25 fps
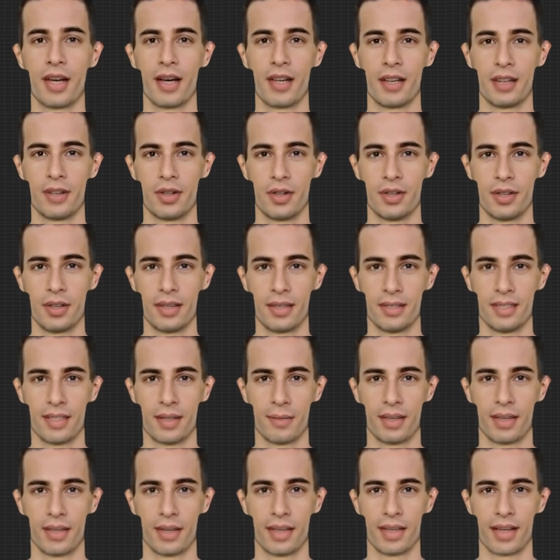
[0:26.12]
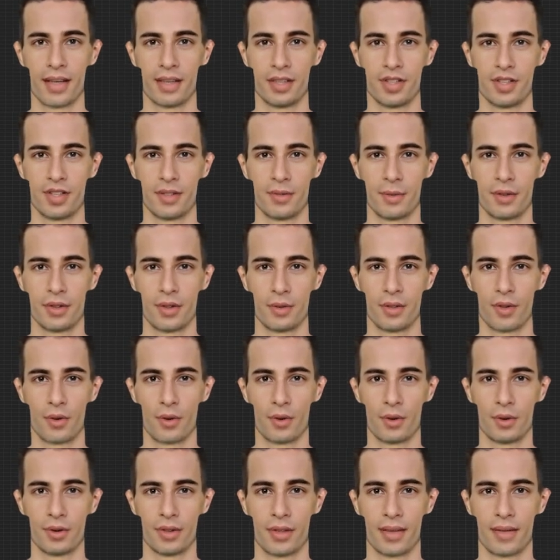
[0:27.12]
candid in his communications with the
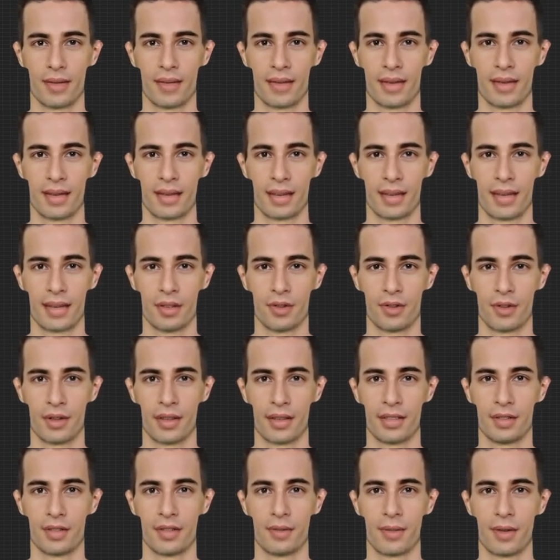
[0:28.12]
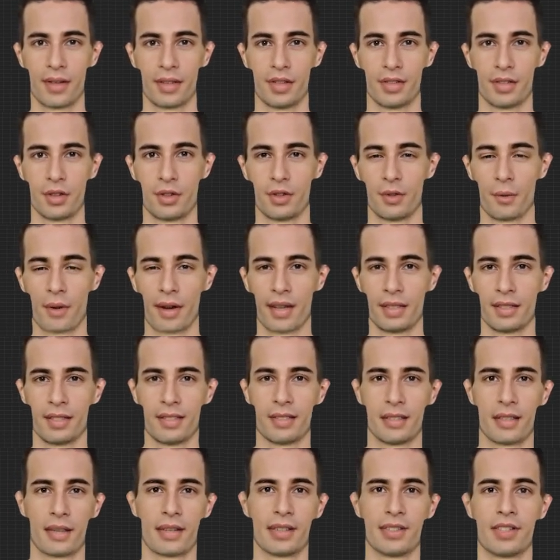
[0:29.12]
board, hindering its ability to
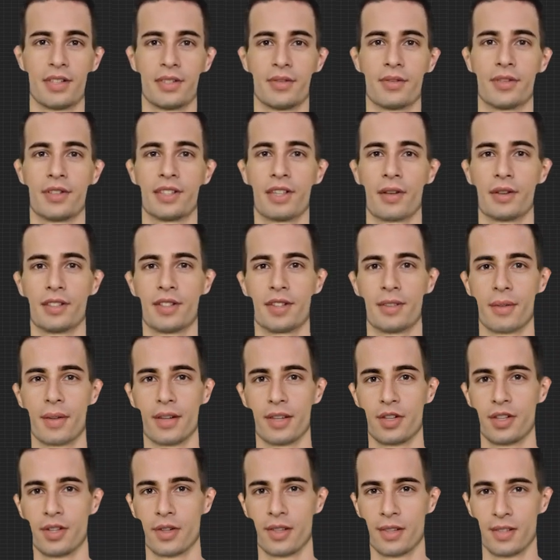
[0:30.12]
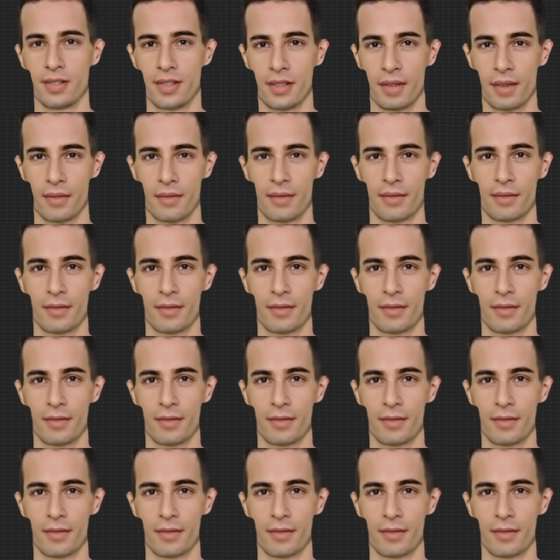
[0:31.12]
exercise its responsibilities.